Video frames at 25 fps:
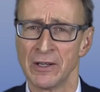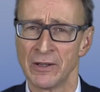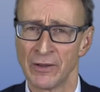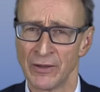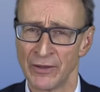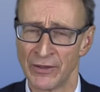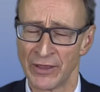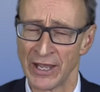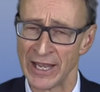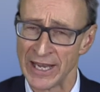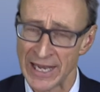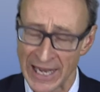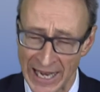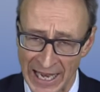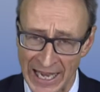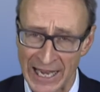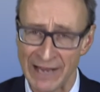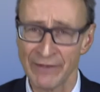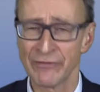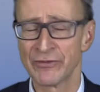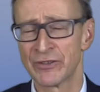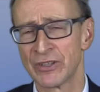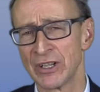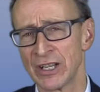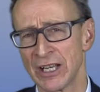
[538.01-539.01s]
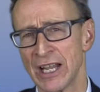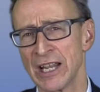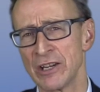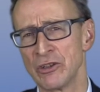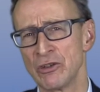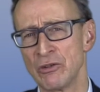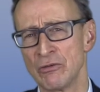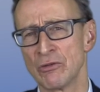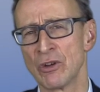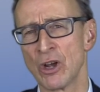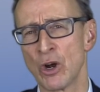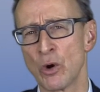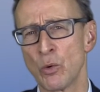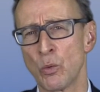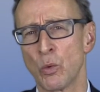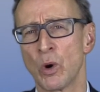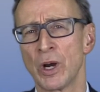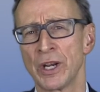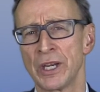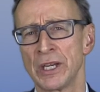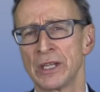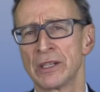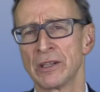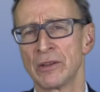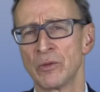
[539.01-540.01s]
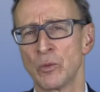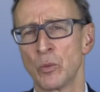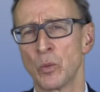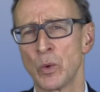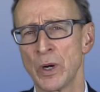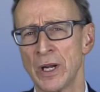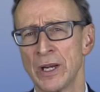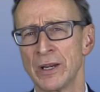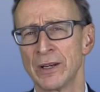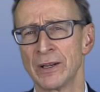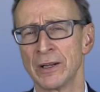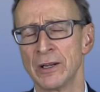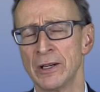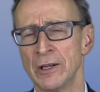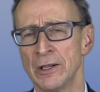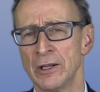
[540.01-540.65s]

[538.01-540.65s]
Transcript: they have to let you know why you didn't win.